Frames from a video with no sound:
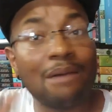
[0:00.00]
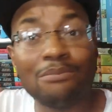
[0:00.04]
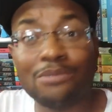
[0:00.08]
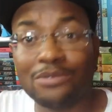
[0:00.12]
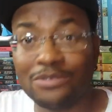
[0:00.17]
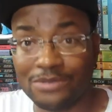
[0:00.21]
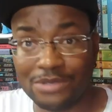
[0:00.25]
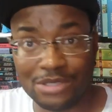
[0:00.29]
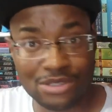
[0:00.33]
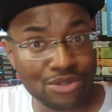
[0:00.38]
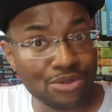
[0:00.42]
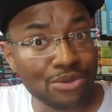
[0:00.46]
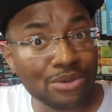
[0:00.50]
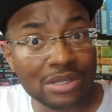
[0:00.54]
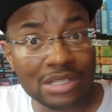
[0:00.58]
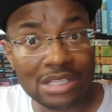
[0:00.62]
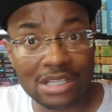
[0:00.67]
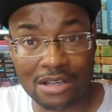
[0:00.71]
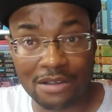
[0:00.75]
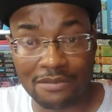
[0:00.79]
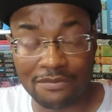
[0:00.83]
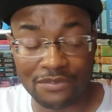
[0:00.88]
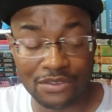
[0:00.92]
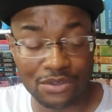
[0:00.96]
i'm
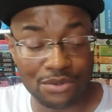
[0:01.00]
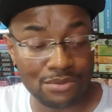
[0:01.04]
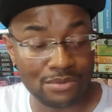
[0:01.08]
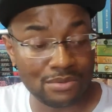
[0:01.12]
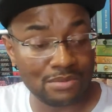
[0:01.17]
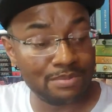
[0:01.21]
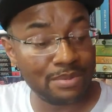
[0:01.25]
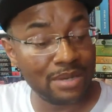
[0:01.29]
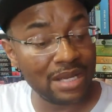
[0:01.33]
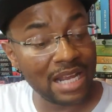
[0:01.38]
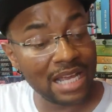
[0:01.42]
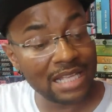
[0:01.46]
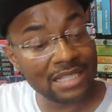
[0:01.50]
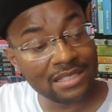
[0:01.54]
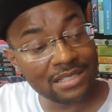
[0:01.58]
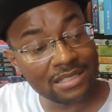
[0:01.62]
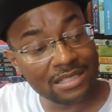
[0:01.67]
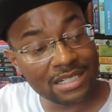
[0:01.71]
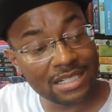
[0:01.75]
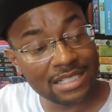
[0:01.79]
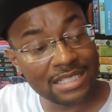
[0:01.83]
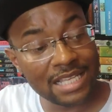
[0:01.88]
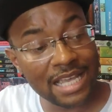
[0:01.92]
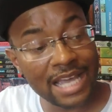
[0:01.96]
thoroughly confused but at the
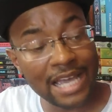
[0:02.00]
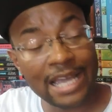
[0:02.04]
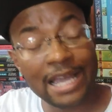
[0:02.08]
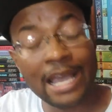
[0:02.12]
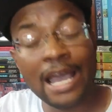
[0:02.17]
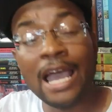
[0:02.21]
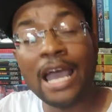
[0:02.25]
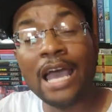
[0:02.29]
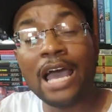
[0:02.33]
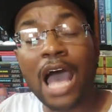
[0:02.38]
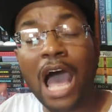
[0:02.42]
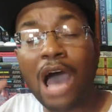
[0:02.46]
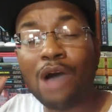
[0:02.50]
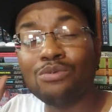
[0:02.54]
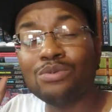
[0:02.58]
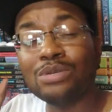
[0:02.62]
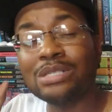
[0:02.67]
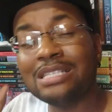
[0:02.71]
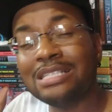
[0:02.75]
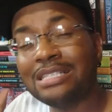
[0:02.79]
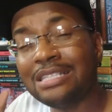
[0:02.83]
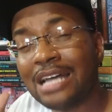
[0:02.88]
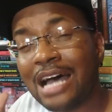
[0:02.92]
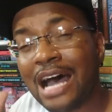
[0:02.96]
end of the day i
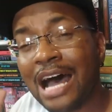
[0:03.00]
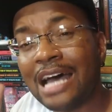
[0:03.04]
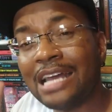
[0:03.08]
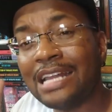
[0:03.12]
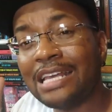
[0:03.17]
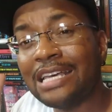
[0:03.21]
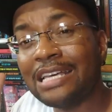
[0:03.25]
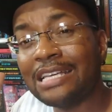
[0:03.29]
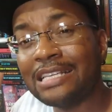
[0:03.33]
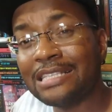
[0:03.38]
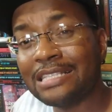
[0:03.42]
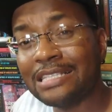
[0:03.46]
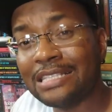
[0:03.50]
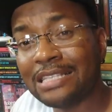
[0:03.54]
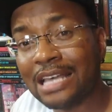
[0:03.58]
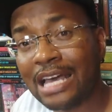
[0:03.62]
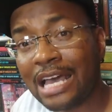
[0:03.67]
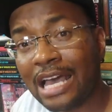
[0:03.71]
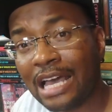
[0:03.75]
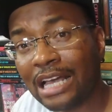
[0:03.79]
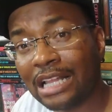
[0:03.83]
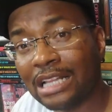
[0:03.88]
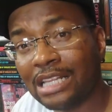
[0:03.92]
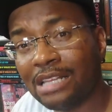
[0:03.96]
was not
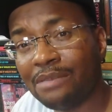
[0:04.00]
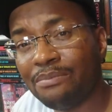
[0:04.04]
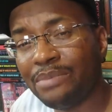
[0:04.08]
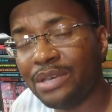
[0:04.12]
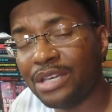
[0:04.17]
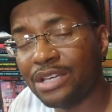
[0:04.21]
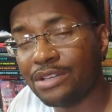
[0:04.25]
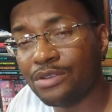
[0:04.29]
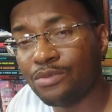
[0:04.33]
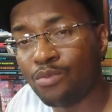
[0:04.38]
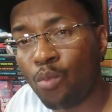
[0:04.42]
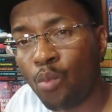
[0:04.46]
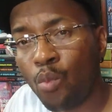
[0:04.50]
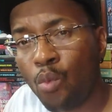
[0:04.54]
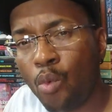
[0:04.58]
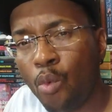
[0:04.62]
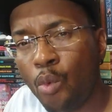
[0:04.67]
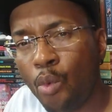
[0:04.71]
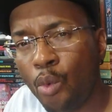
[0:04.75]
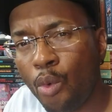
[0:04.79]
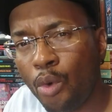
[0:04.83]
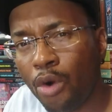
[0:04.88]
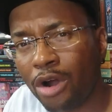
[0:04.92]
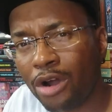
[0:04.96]
exactly being
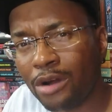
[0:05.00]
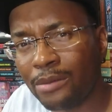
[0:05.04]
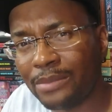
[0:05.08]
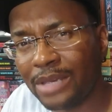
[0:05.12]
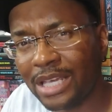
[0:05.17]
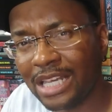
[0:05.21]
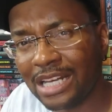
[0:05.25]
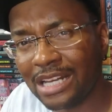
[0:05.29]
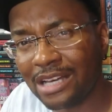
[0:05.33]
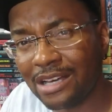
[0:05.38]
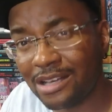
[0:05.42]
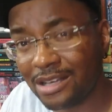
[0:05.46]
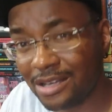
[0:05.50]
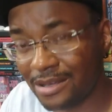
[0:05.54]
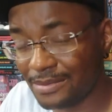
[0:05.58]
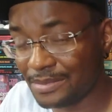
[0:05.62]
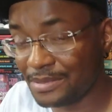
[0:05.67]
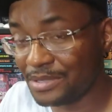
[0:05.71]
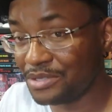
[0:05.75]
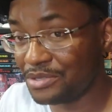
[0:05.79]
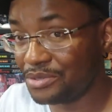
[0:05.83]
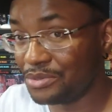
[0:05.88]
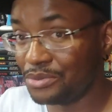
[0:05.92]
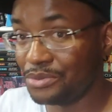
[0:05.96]
warming
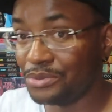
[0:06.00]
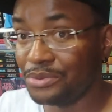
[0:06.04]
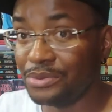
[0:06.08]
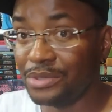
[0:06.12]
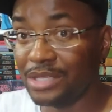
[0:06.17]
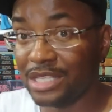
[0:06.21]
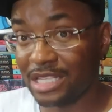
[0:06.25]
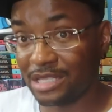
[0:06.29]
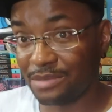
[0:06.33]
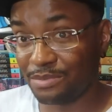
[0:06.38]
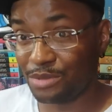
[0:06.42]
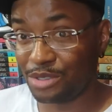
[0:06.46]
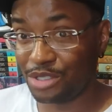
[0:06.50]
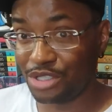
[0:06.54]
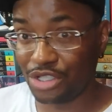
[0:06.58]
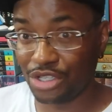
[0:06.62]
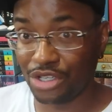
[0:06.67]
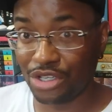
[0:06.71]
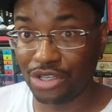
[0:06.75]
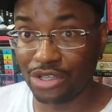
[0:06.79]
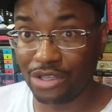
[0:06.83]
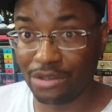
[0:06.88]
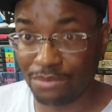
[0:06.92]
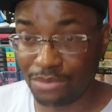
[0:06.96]
up to this
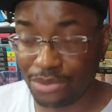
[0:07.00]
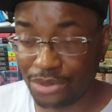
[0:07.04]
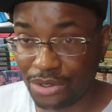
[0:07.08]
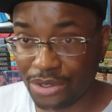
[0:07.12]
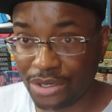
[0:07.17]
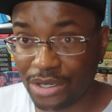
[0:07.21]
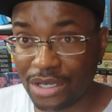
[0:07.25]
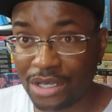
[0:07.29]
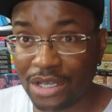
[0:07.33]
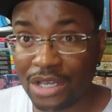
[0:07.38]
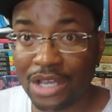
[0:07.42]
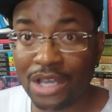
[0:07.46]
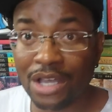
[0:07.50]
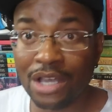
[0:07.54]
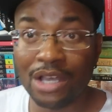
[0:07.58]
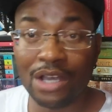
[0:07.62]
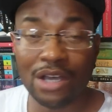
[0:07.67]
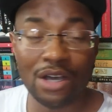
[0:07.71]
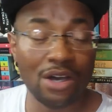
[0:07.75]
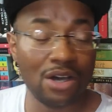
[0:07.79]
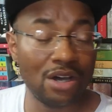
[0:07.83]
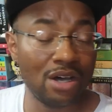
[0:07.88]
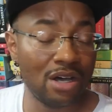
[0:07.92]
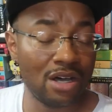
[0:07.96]
particular book
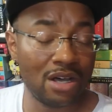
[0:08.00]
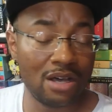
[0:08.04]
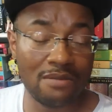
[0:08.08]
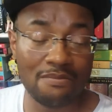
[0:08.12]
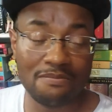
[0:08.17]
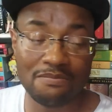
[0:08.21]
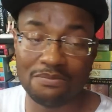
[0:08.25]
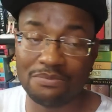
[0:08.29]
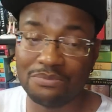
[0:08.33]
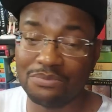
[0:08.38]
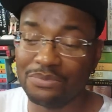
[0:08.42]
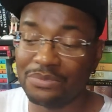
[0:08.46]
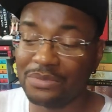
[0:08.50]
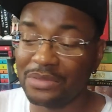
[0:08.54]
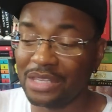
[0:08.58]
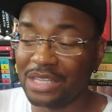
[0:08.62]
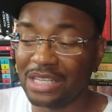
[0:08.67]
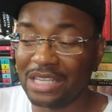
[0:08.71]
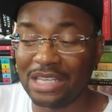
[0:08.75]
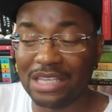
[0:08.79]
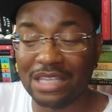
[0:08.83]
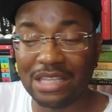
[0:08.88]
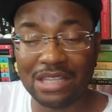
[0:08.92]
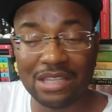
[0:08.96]
um
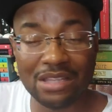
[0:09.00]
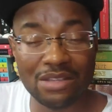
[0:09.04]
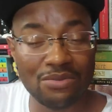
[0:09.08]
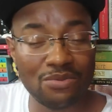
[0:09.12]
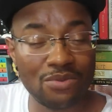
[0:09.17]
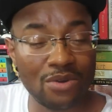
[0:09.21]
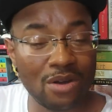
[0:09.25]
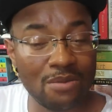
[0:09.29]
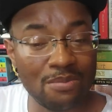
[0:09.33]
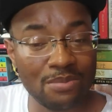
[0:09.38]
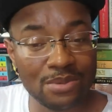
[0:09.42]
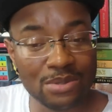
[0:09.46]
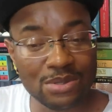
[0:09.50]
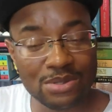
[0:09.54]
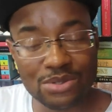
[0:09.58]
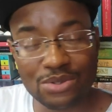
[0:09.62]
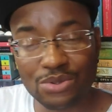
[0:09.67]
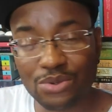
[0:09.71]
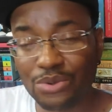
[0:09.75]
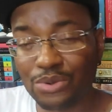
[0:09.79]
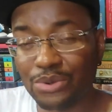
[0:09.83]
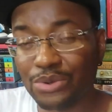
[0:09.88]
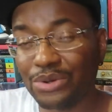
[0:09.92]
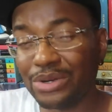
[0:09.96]
the Rumpole
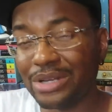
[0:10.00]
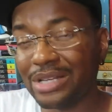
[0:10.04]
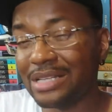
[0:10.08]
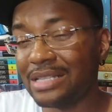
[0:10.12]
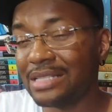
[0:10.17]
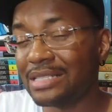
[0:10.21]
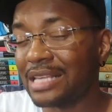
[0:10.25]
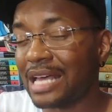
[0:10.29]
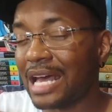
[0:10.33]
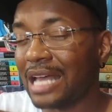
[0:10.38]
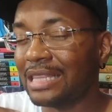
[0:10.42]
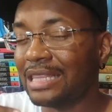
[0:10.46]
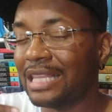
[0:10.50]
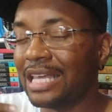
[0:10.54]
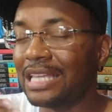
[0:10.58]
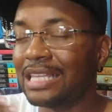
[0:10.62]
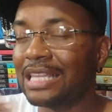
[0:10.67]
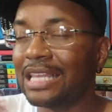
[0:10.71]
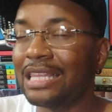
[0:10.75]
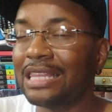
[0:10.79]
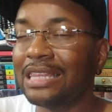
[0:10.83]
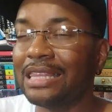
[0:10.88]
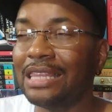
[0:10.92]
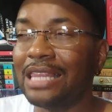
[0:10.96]
stories, I
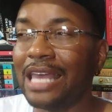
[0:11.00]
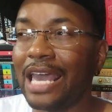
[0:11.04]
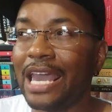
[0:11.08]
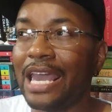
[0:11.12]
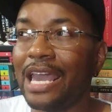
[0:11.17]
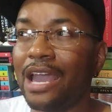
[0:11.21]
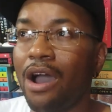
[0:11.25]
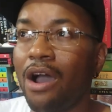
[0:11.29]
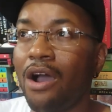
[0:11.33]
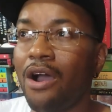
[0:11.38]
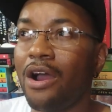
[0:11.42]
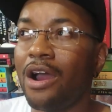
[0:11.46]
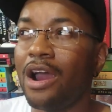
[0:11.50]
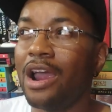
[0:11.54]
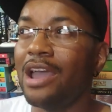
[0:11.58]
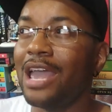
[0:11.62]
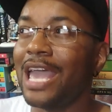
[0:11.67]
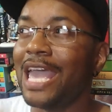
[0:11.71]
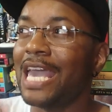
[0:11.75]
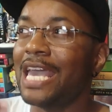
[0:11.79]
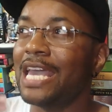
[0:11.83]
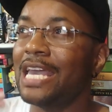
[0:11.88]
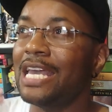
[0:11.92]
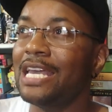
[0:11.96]
think that they
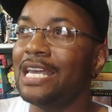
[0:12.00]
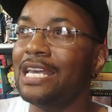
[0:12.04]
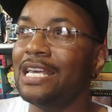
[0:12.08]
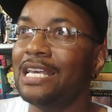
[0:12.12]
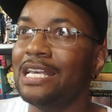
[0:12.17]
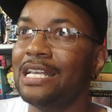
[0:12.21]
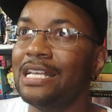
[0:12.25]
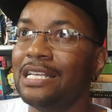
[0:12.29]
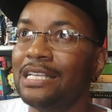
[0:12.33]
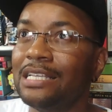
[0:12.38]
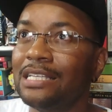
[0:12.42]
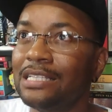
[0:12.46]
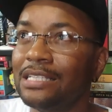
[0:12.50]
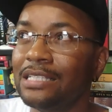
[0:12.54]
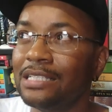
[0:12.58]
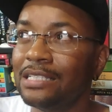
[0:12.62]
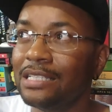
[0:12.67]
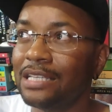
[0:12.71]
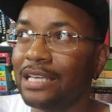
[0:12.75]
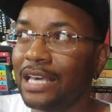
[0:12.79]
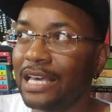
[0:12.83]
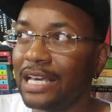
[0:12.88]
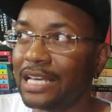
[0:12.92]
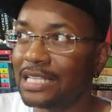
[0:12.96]
are a
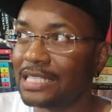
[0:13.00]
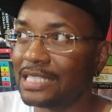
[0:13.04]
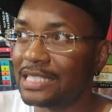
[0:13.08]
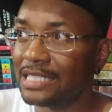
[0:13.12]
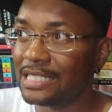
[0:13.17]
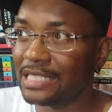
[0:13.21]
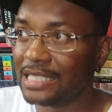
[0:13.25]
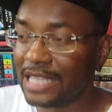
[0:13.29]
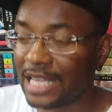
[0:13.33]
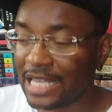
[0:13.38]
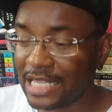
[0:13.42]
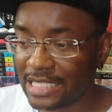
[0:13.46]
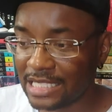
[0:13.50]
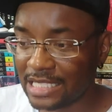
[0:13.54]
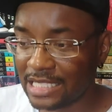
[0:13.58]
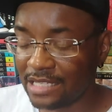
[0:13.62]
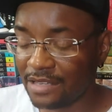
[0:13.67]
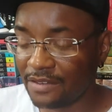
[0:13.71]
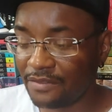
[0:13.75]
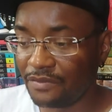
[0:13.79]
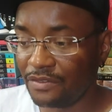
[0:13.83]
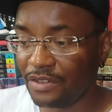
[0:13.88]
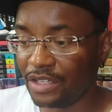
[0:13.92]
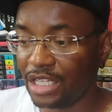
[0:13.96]

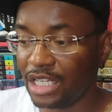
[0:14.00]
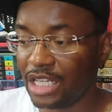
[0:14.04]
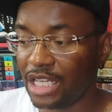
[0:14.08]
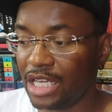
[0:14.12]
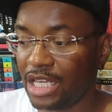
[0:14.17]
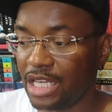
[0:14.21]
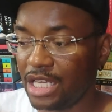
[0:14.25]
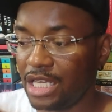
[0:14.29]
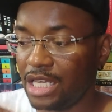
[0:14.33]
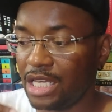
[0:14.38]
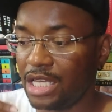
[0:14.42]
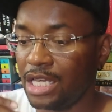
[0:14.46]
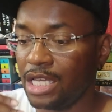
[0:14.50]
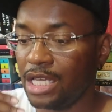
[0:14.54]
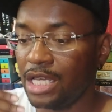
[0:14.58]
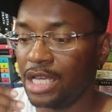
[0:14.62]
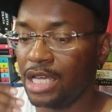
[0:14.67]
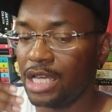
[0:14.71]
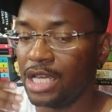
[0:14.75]
excessively